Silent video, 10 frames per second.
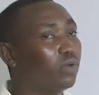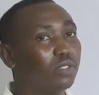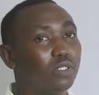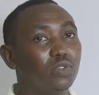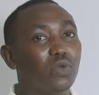
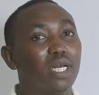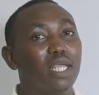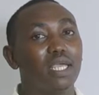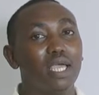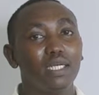used to
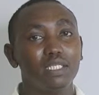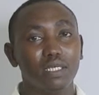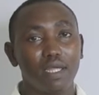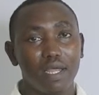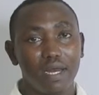
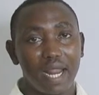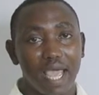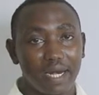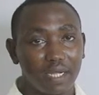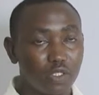indicate
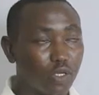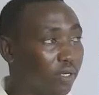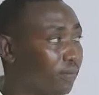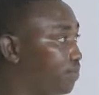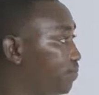direction.